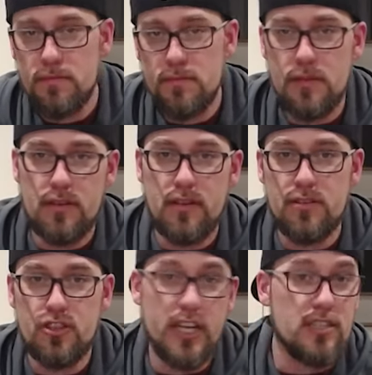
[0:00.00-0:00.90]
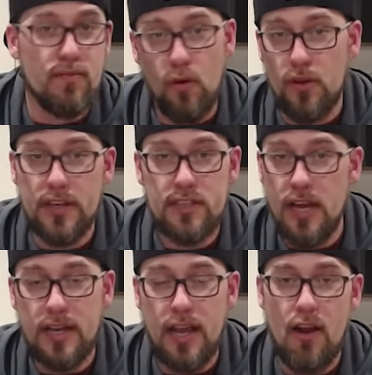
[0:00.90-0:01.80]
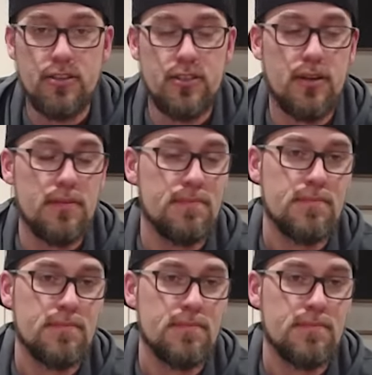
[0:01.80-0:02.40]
the, the Jason Voorhees kind of character,